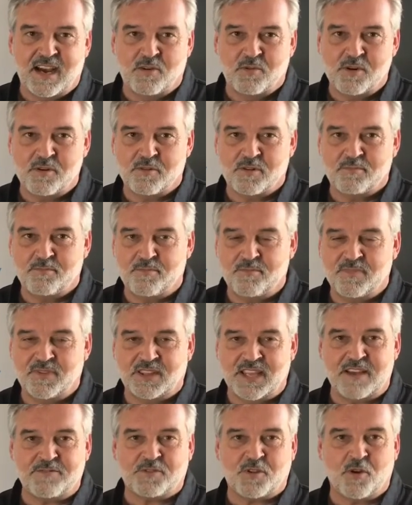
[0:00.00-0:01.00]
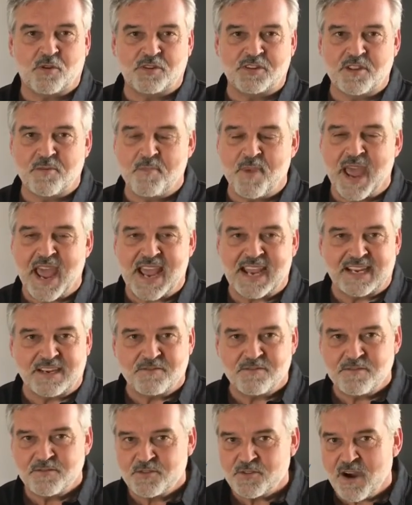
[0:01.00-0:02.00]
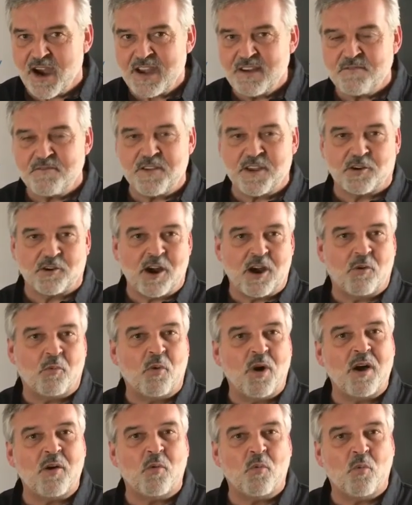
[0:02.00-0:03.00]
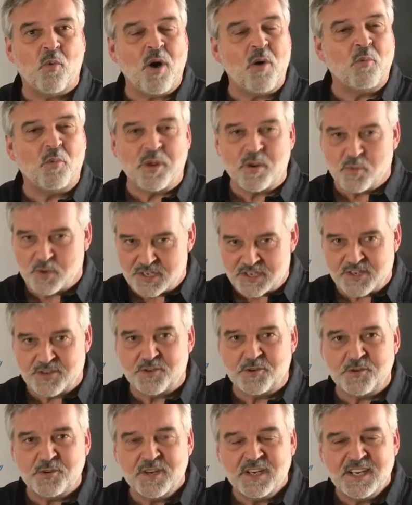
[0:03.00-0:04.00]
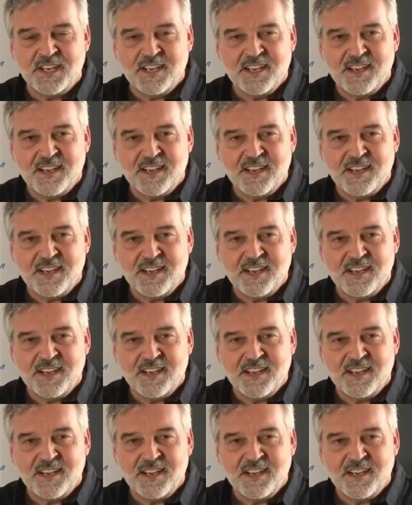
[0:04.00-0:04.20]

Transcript: We were left holding the bag and trying to figure out what we would do.